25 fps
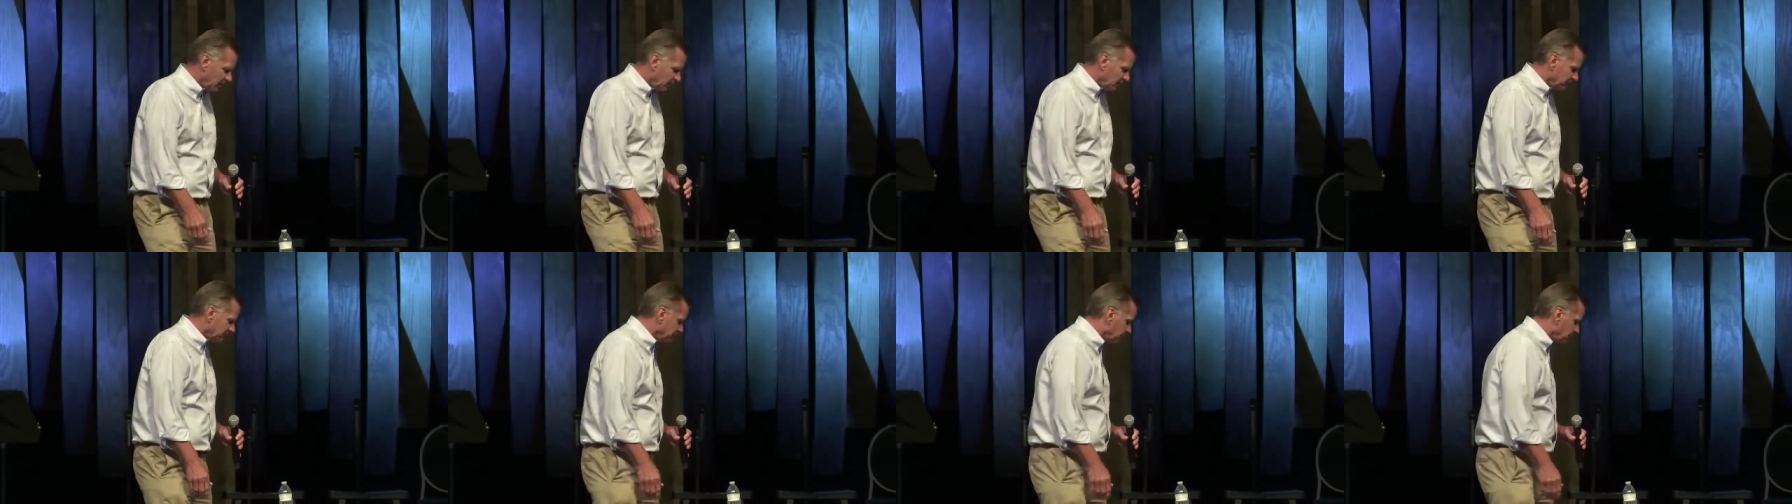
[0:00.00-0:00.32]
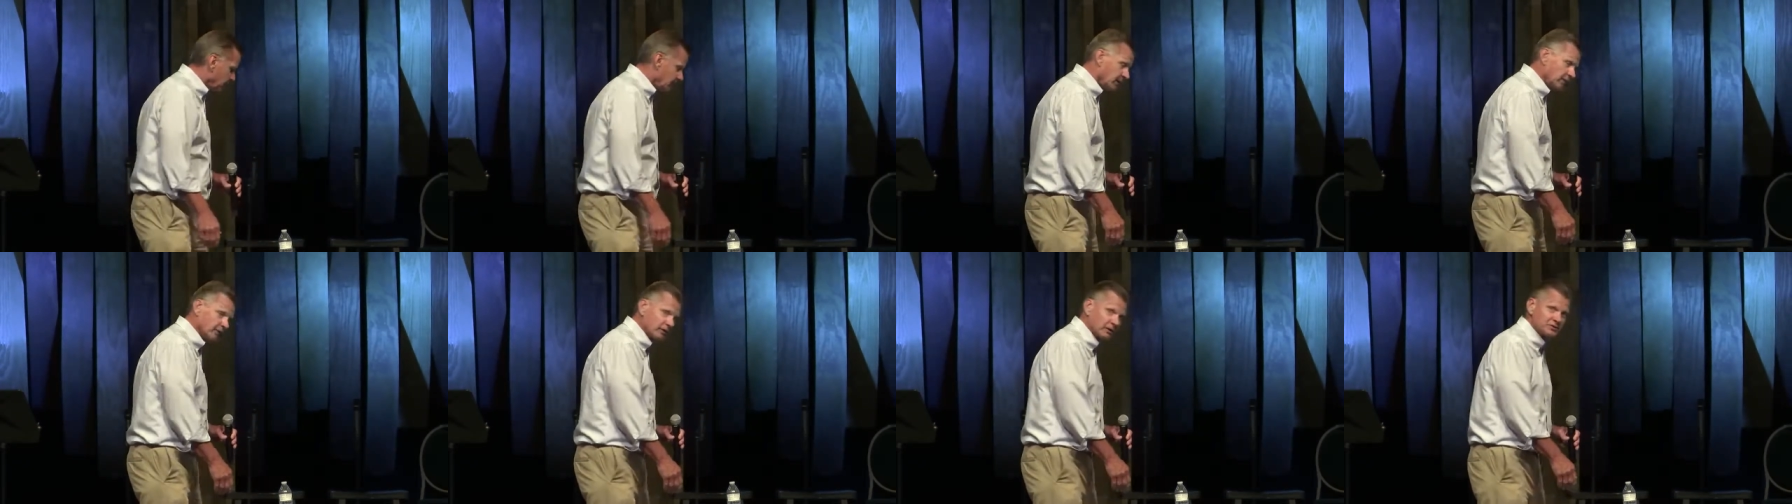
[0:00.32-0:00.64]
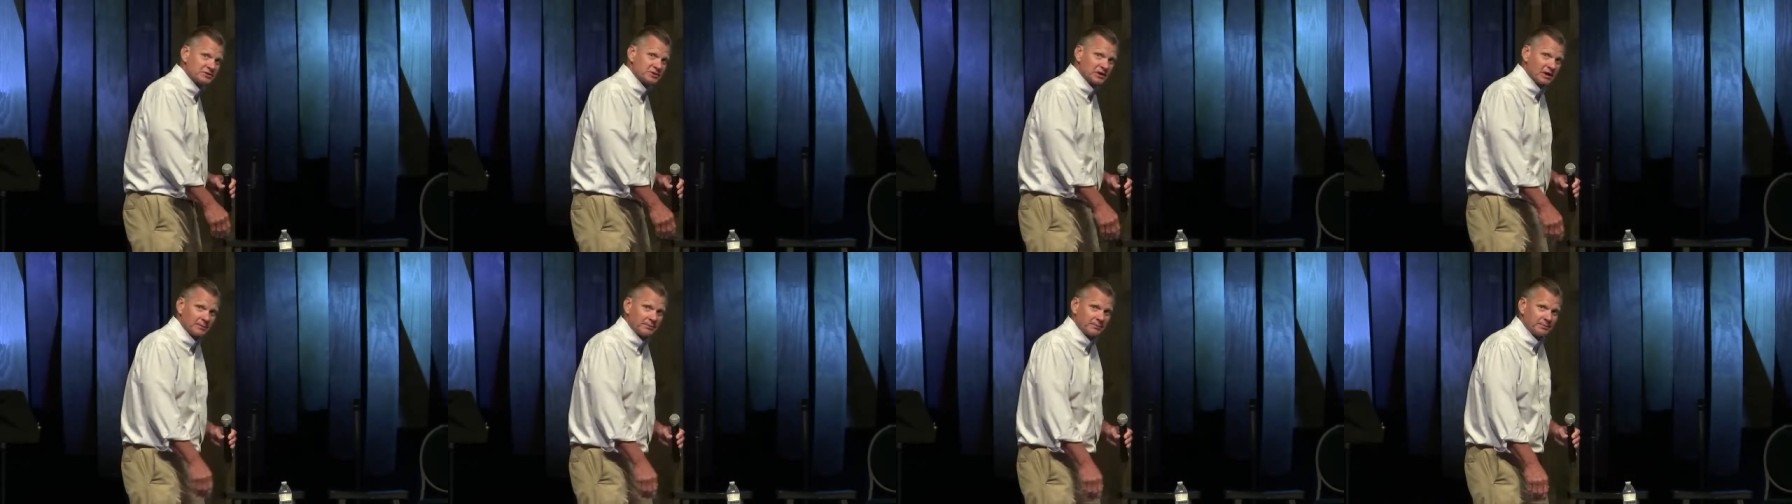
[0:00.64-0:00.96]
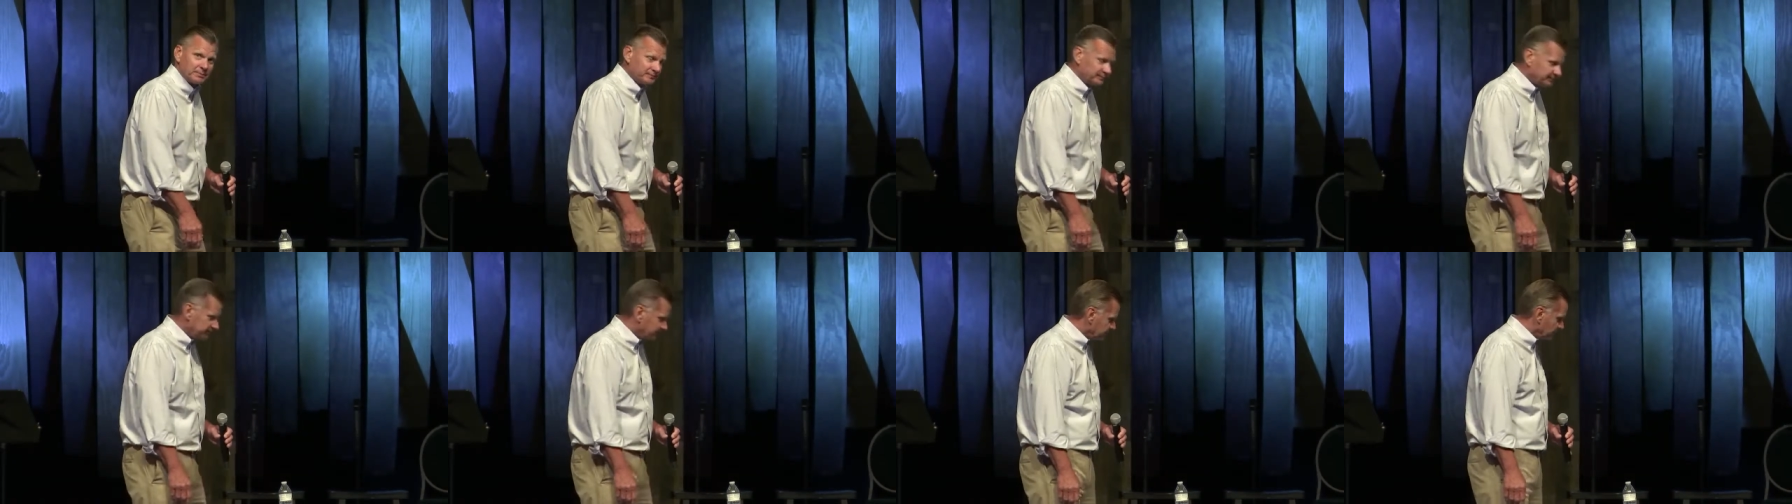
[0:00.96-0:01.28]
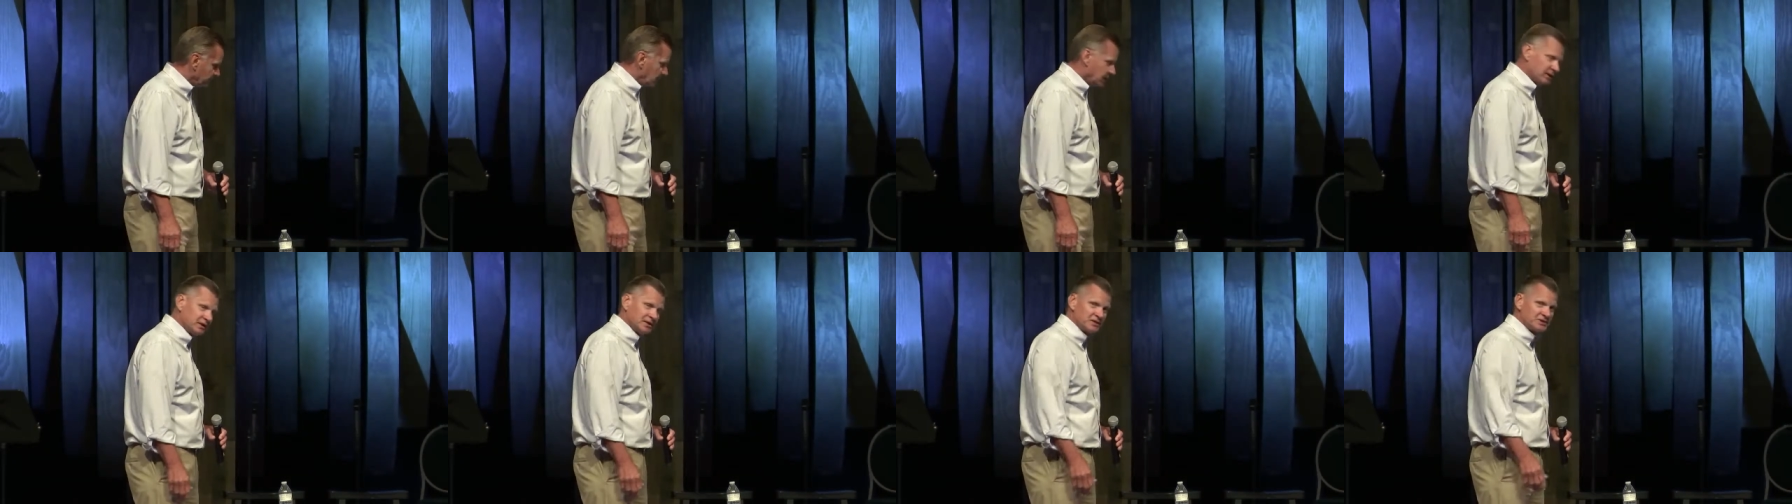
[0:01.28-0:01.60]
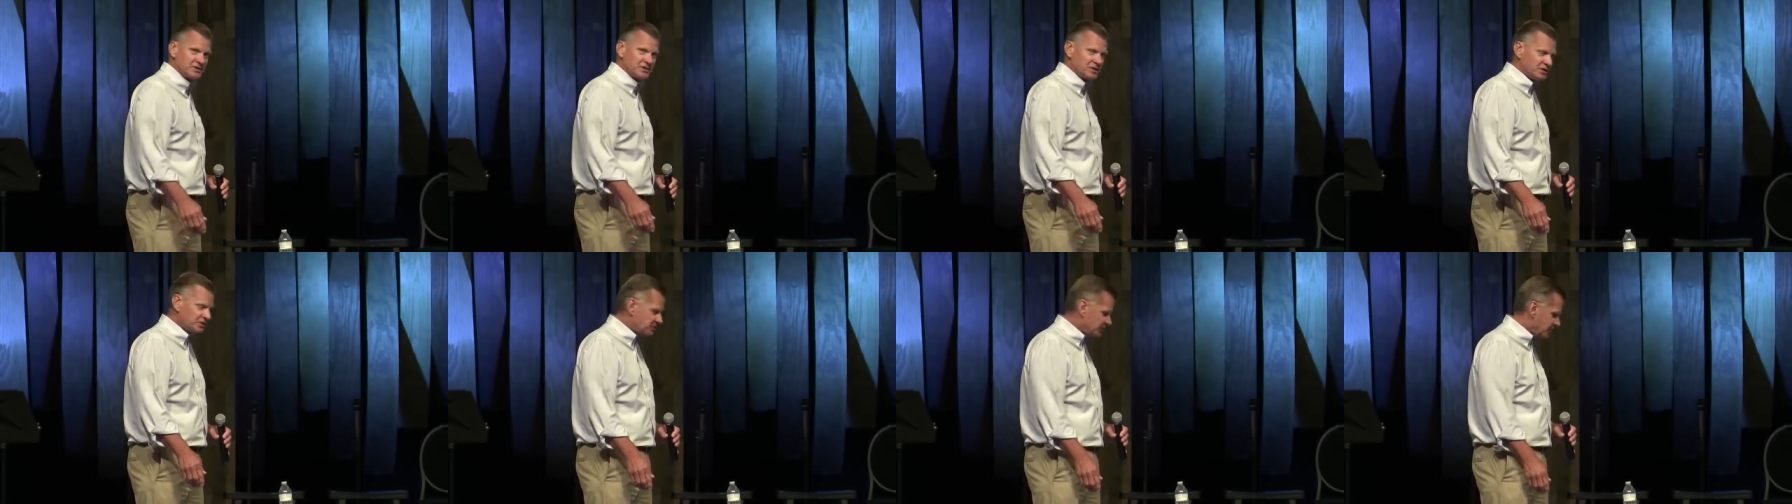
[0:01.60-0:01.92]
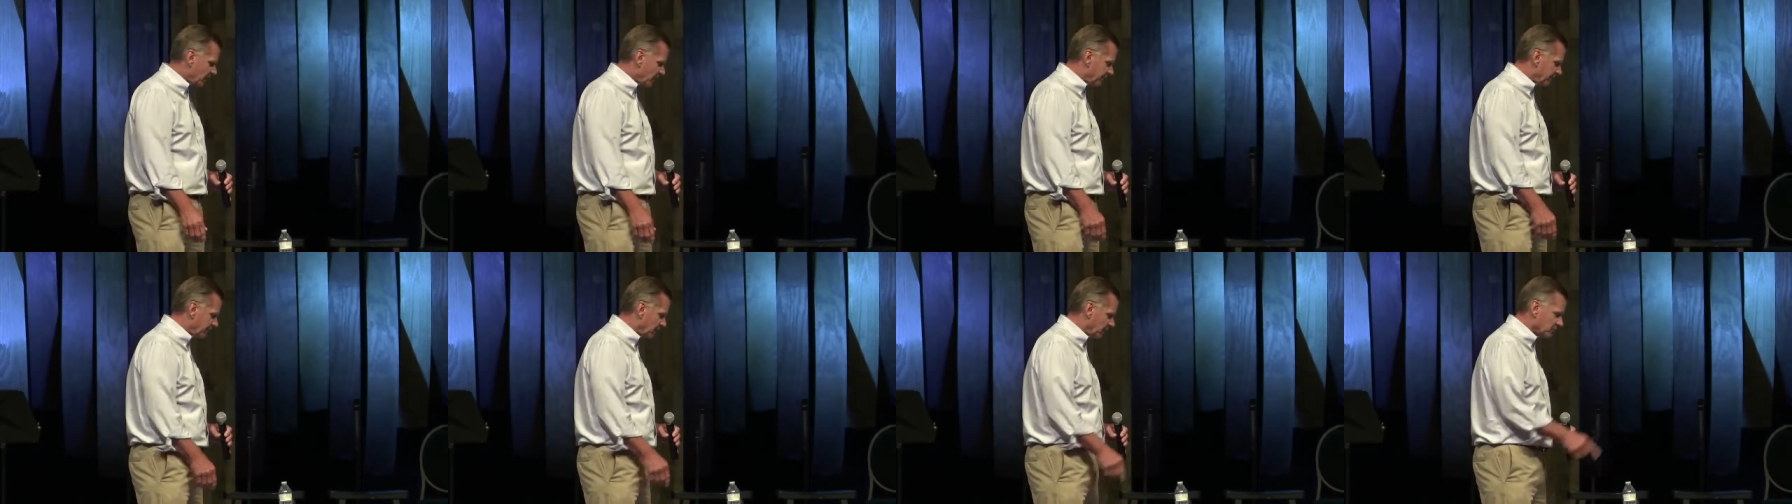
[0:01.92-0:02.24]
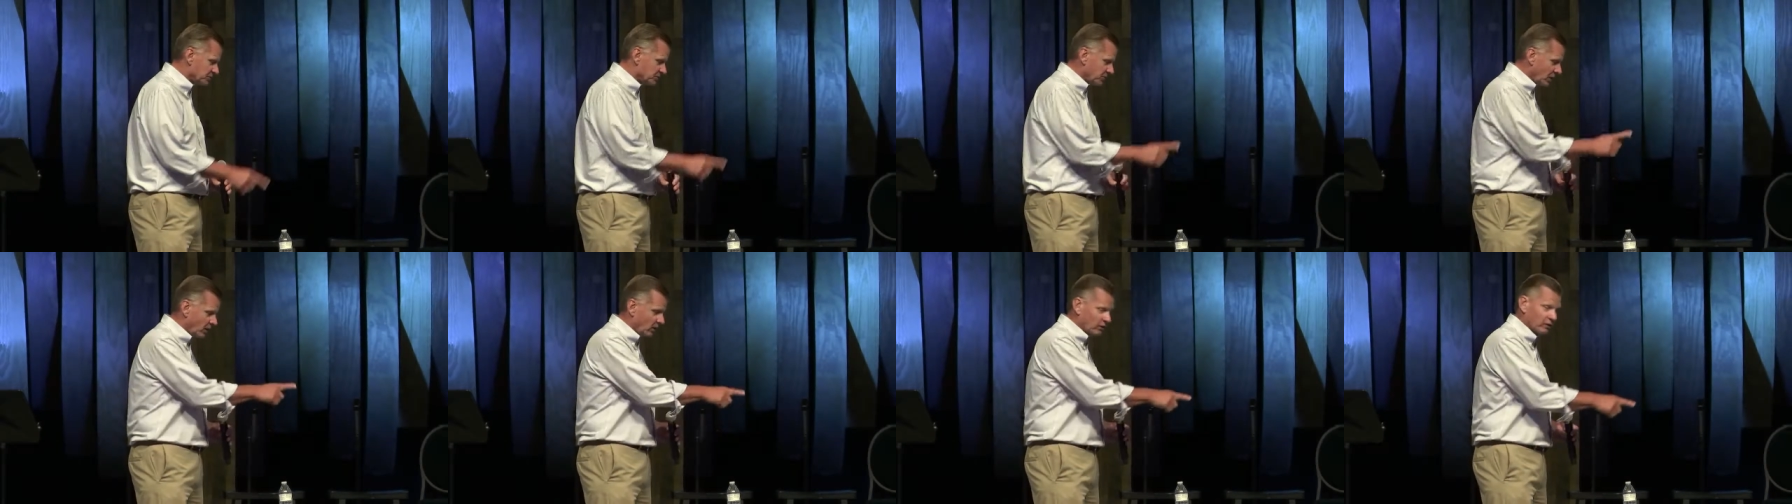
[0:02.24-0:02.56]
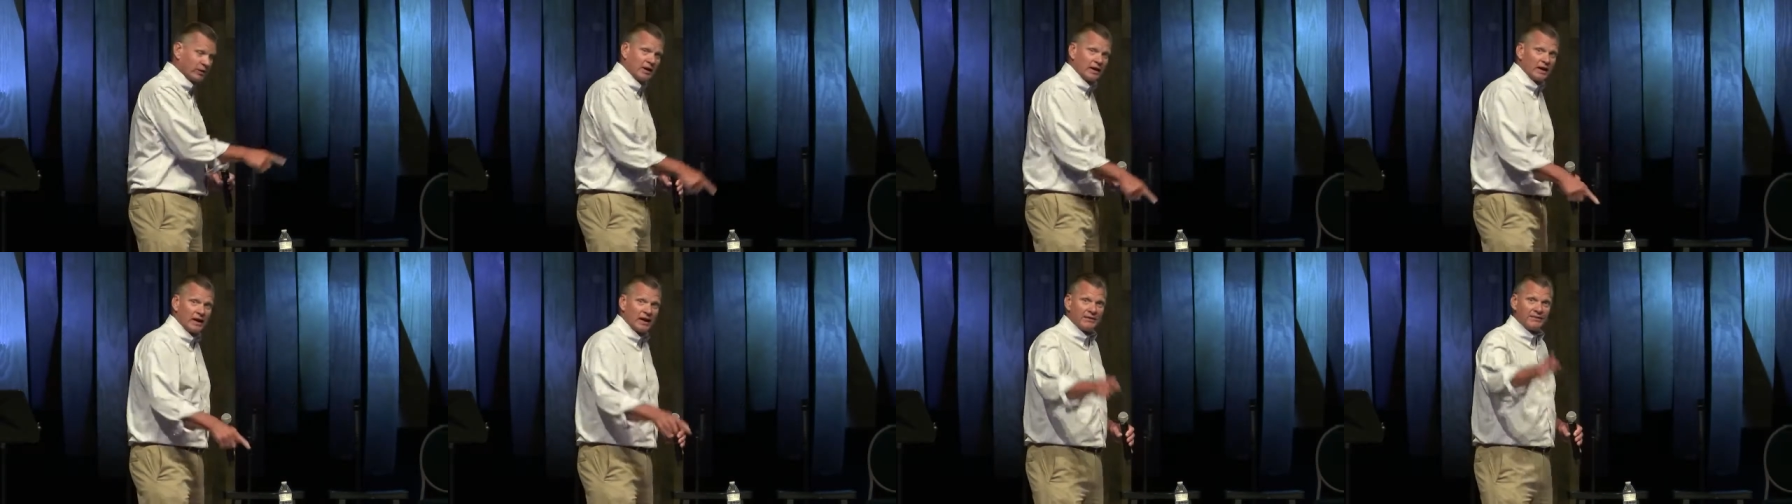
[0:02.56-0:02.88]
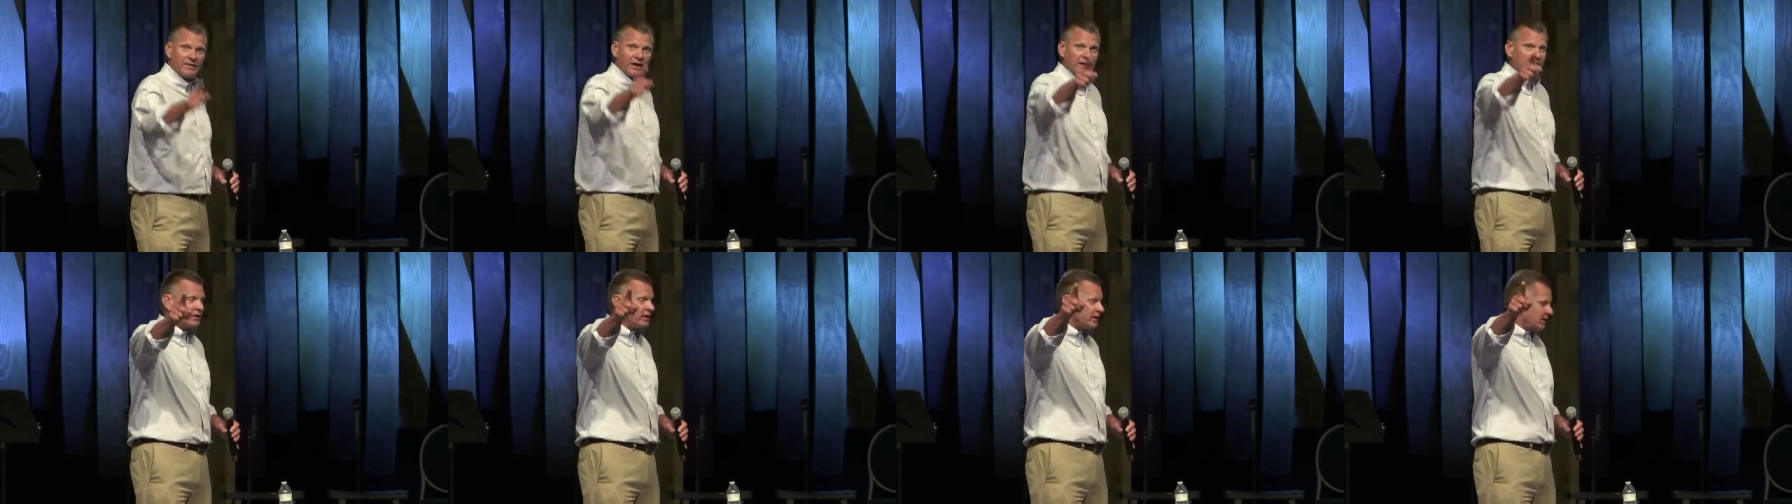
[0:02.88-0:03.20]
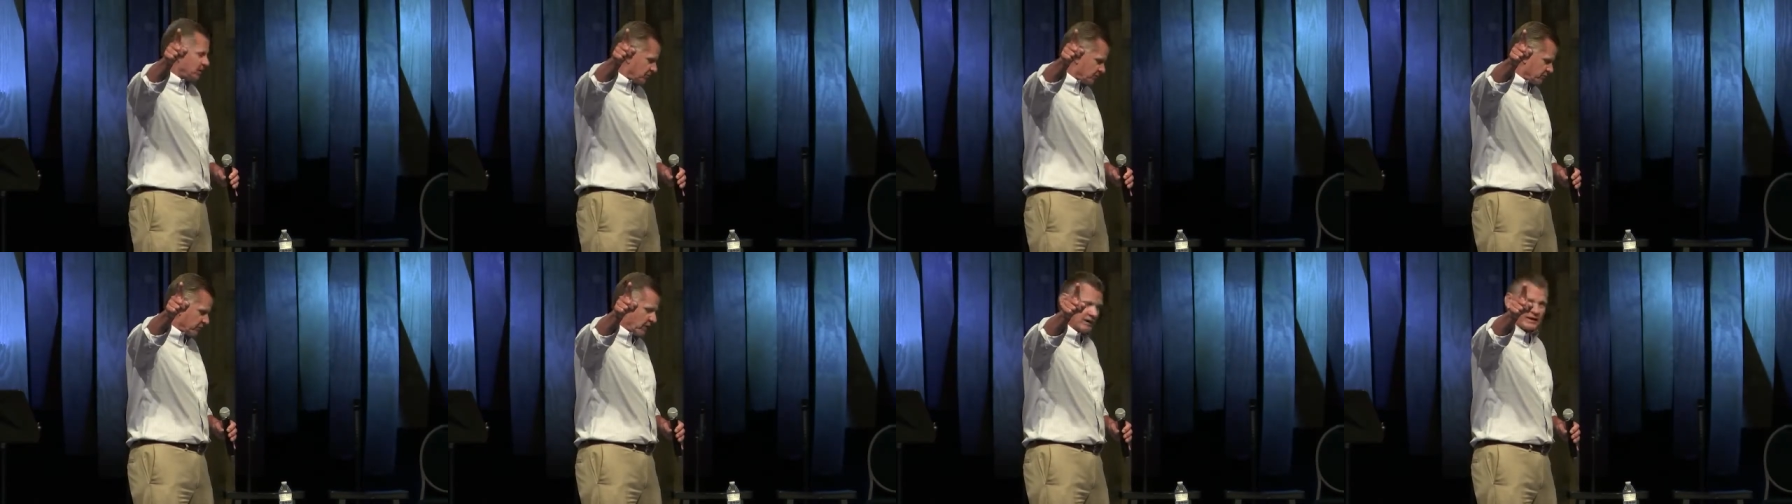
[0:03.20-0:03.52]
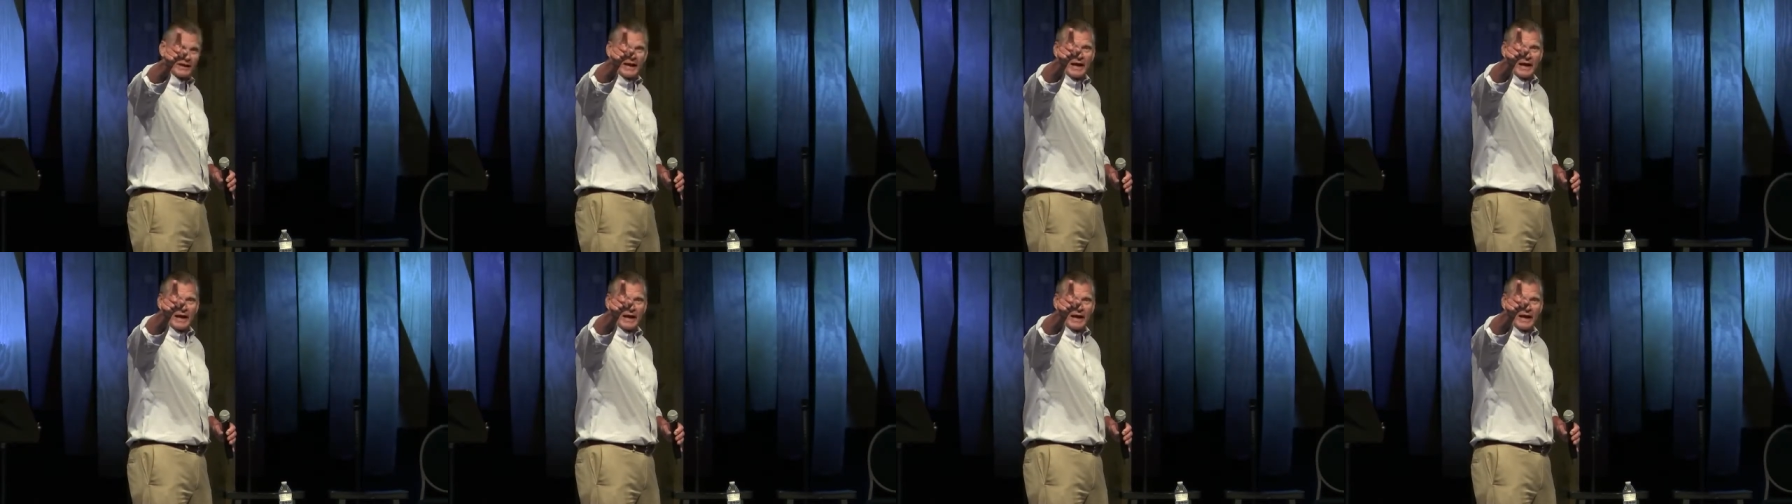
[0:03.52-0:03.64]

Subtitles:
He looks up and he sees Jeff and he goes, oh, and there he is right now.